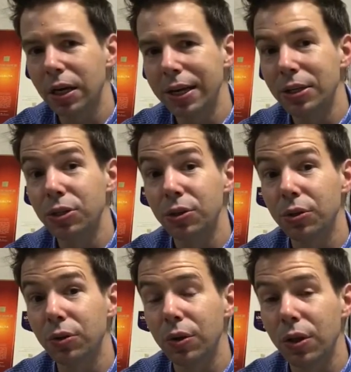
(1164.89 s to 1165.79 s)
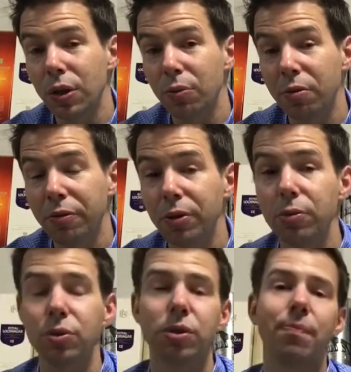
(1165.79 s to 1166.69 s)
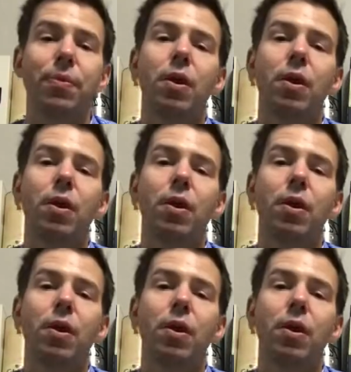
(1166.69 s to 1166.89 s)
into the reviews.